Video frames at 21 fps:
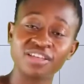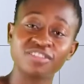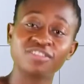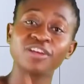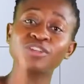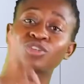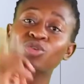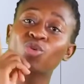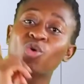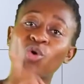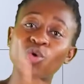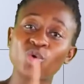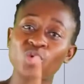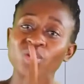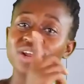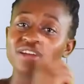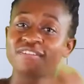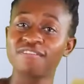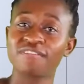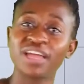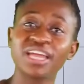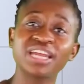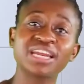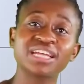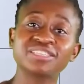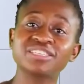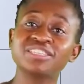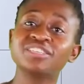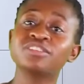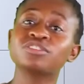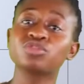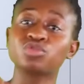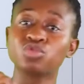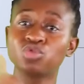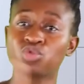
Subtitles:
that coronavirus is